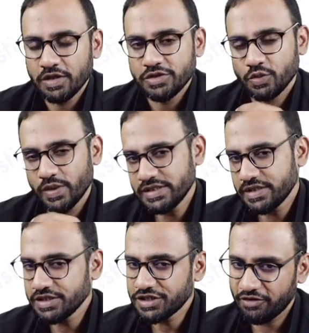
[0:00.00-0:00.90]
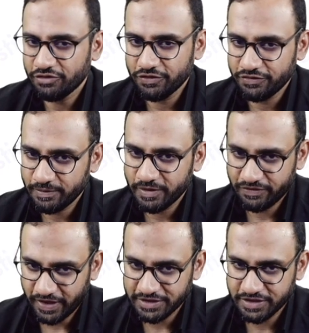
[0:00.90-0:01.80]
So once there is a shaft of femur
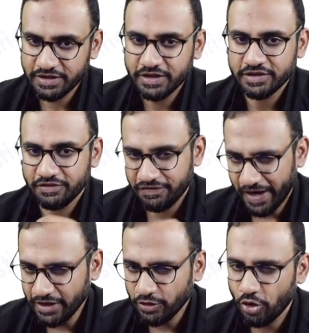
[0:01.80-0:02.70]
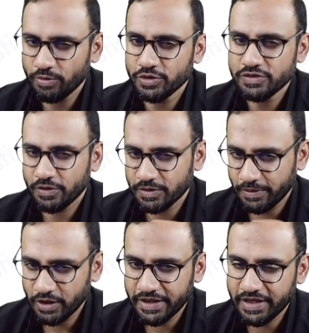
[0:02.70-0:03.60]
fracture, the fat globules from the
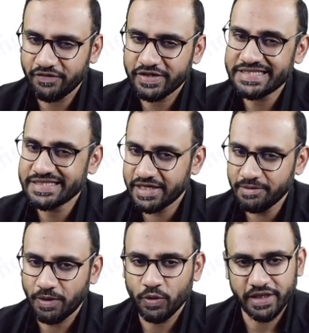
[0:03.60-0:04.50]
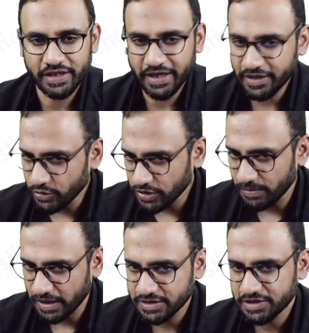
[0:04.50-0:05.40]
medullary cavity escape out and get into the
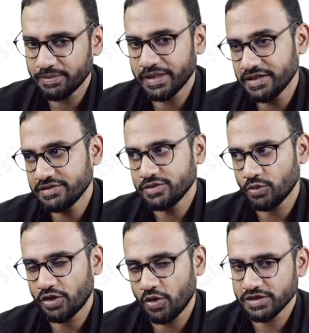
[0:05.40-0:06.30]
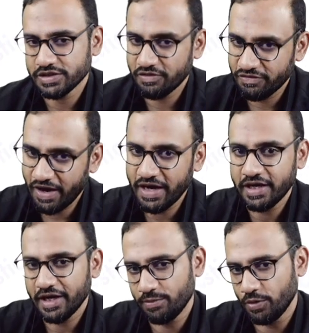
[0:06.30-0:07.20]
bloodstream, and this is what causes fat
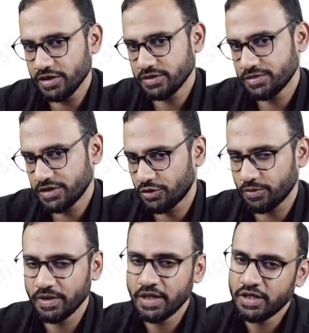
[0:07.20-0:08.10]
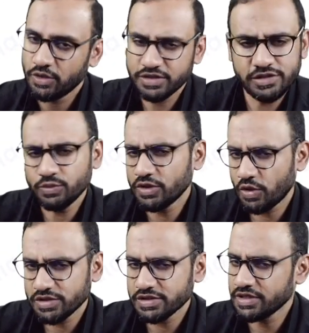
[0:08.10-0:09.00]
embolism syndrome. Now, this is what
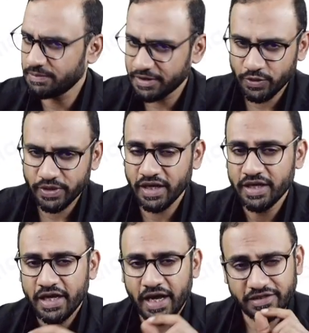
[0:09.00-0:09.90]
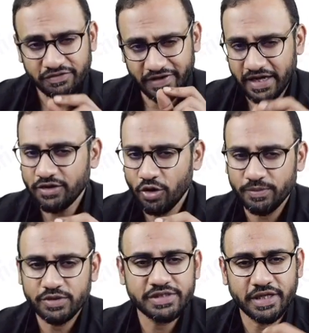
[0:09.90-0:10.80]
causes lipiduria, and the fat
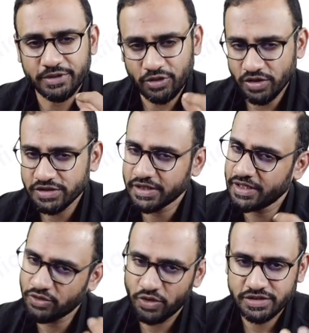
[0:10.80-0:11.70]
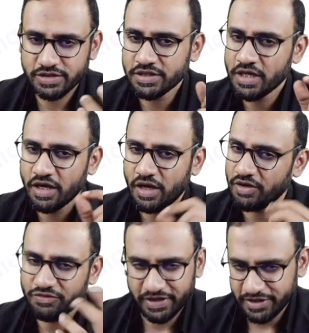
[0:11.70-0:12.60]
globules can be toxic and causes
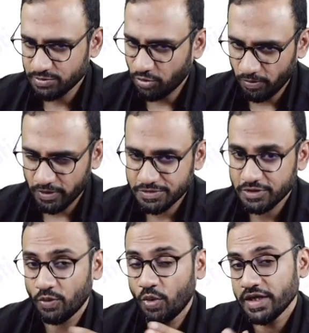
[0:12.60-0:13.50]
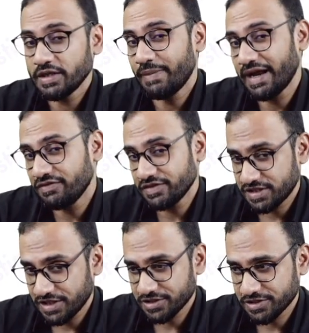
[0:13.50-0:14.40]
various problems. Now, what are the
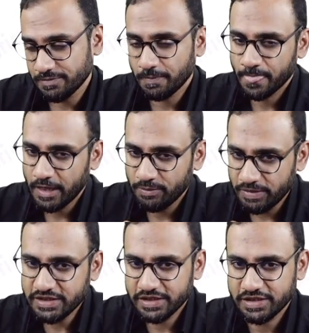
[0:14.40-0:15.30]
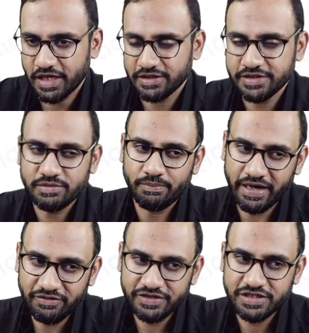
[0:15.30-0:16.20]
manifestations? Please understand this.
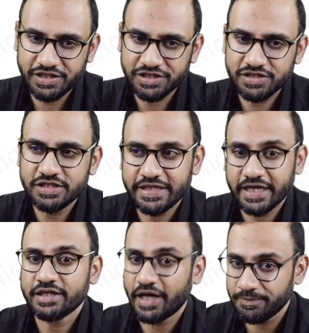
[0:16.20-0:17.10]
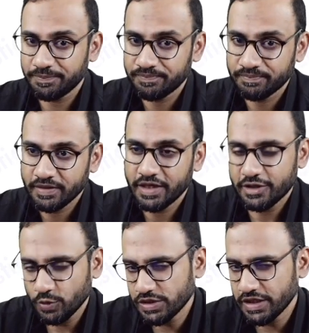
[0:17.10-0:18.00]
Manifestations take time. It
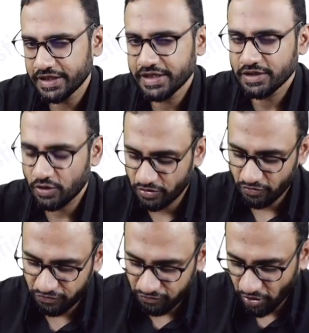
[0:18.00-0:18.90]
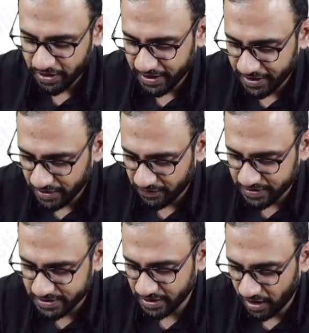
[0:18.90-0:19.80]
usually takes around 48
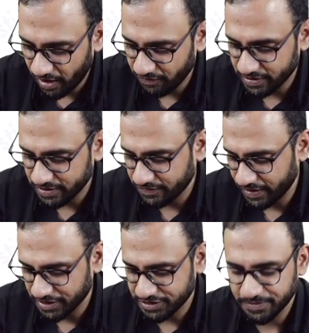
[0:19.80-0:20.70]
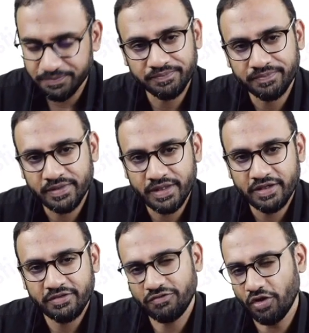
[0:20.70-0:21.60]
hours after the fracture.
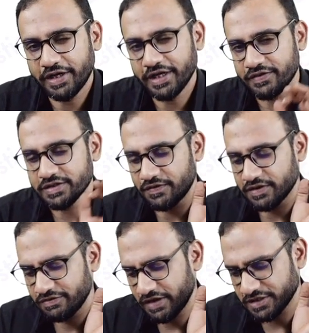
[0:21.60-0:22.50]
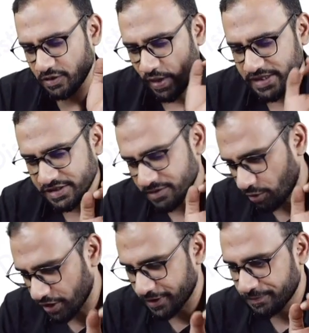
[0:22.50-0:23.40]
48 hours after the fracture. Now, why is this
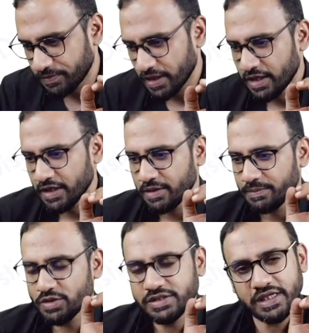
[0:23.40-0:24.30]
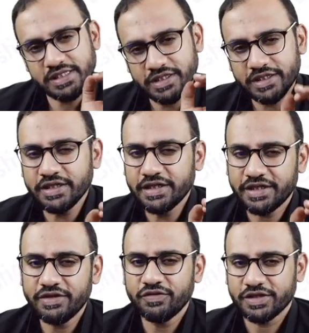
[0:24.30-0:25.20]
important? Because there are certain
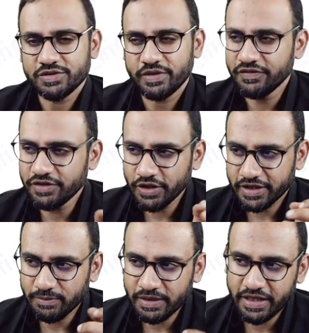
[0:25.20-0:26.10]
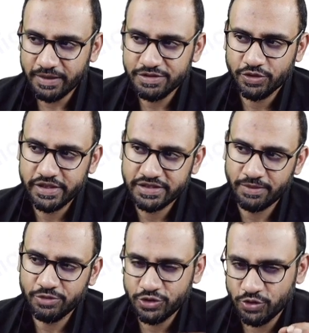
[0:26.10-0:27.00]
keywords. Whenever you are attempting an MCQ
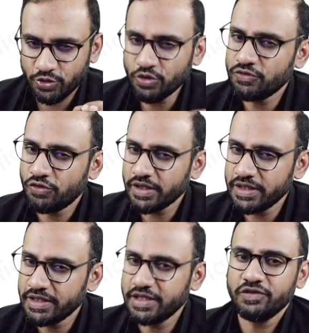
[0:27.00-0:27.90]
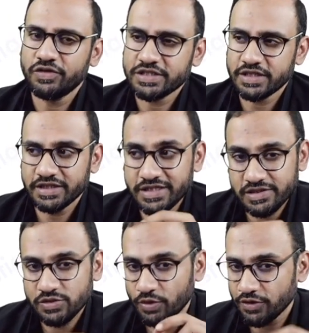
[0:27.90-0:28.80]
exam, you should look for keywords, and this
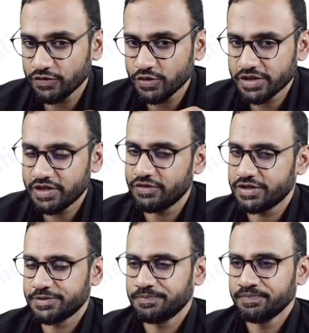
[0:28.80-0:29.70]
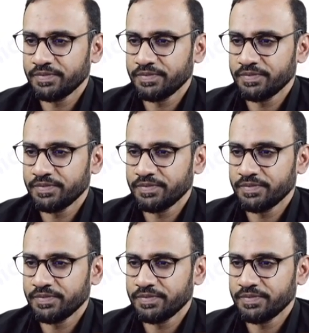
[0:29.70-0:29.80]
is one of those keywords.